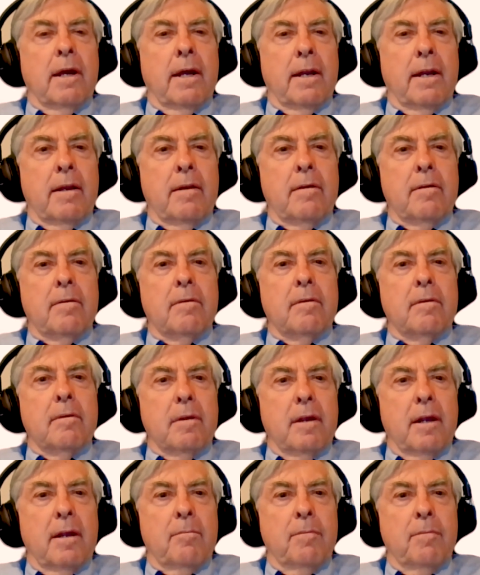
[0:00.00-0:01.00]
And
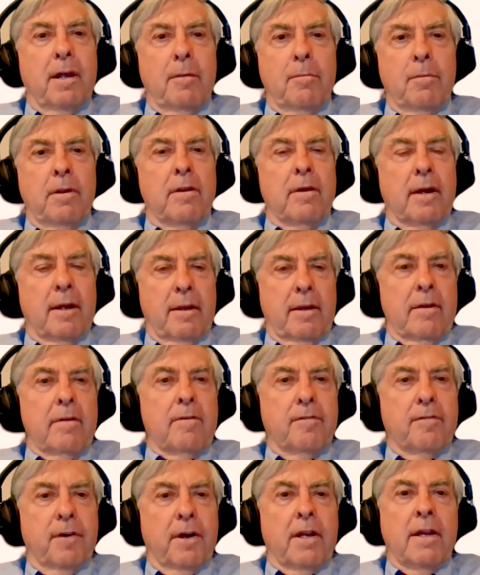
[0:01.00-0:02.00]
maybe that
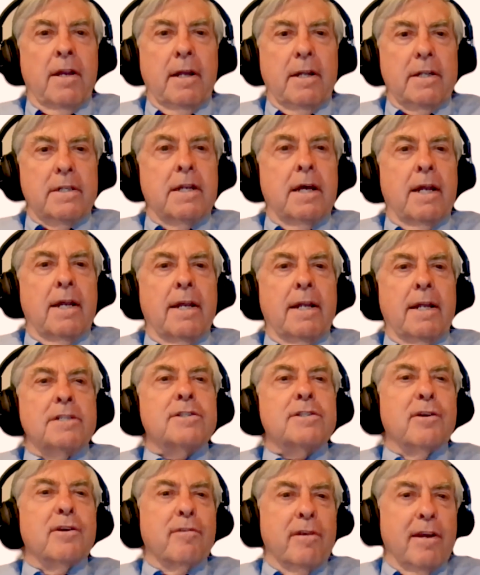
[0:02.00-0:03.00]
funding is not
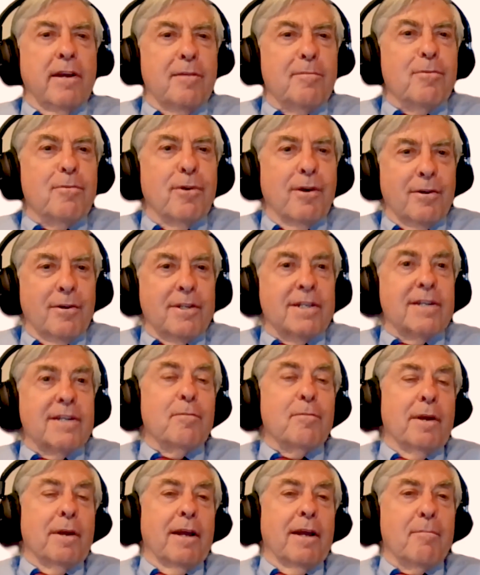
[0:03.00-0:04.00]
necessary anymore because
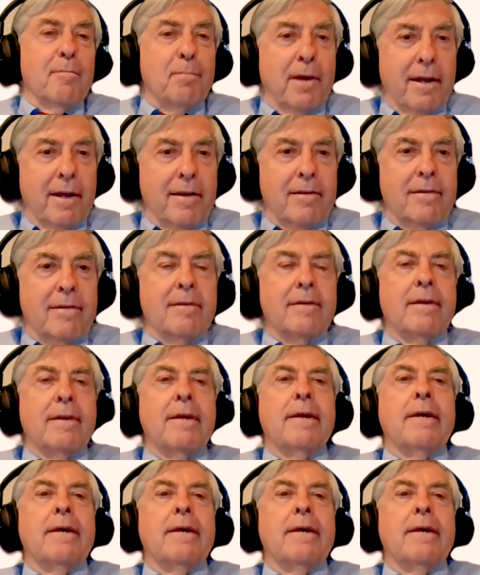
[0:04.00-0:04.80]
everybody got better.